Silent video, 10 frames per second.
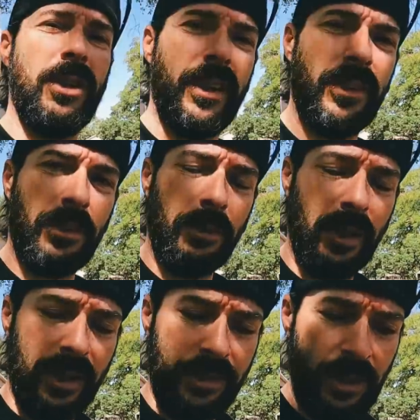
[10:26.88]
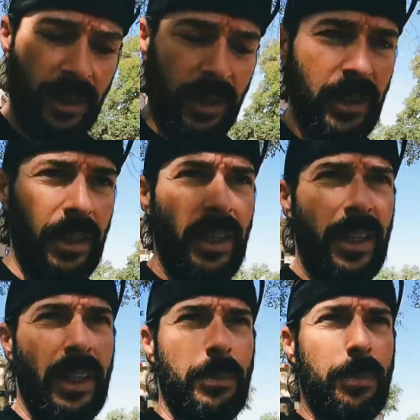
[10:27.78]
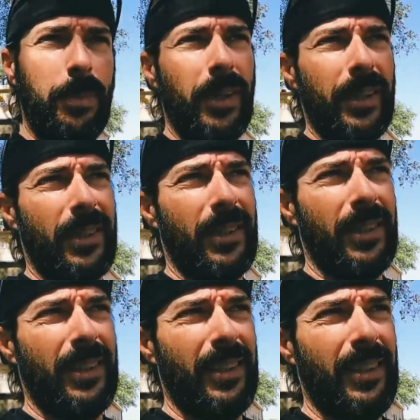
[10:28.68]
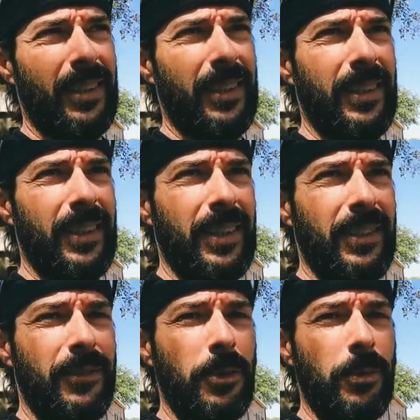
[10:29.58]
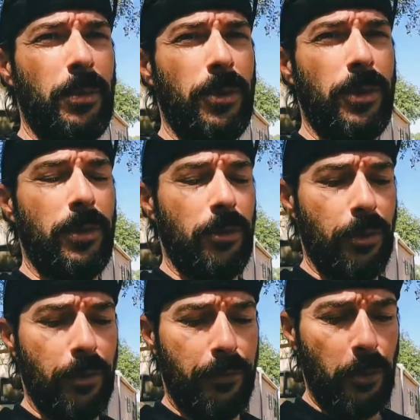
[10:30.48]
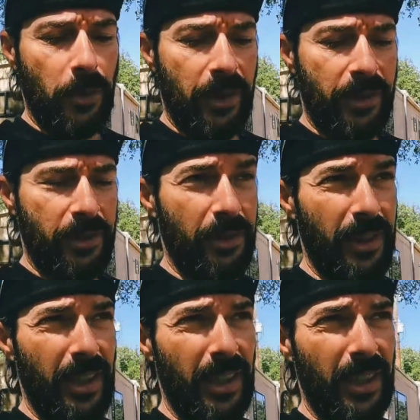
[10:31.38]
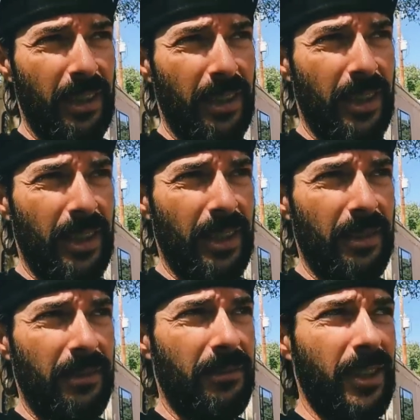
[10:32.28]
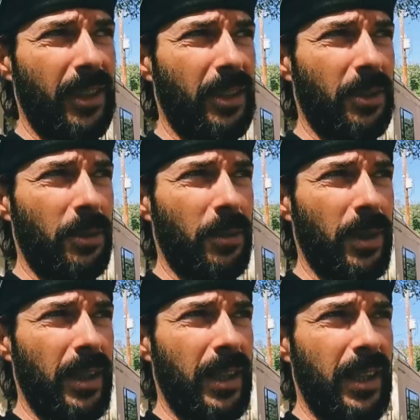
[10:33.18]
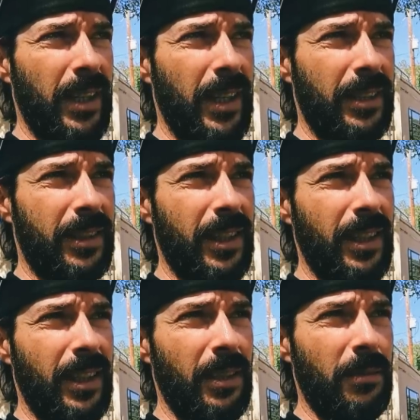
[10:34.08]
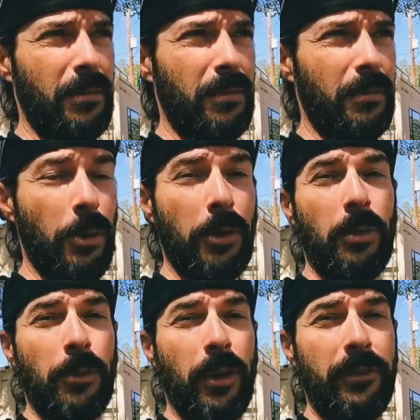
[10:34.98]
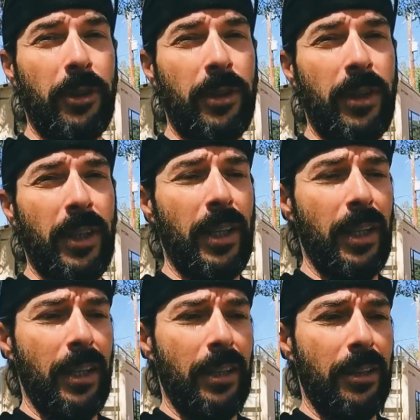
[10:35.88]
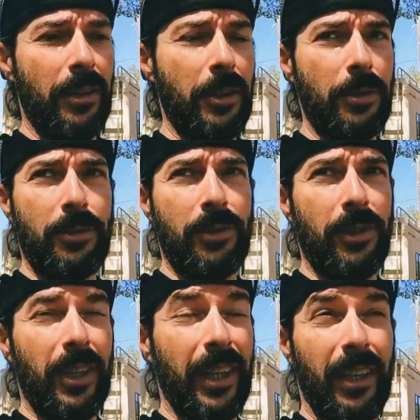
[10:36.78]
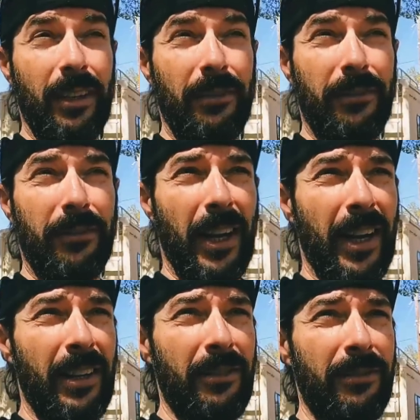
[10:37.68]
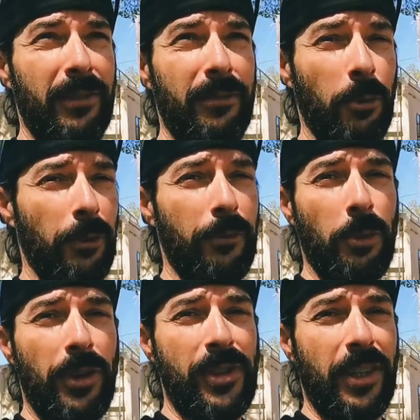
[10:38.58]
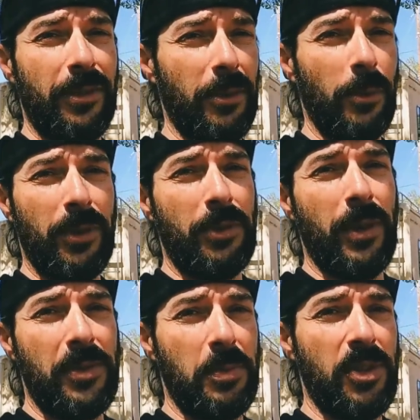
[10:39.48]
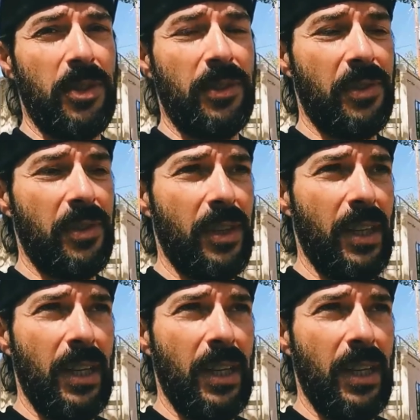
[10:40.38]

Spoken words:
block in the garage, but if you remember, or if you watched the video at the motorhome graveyard, there's like 5 440s out there with transmissions.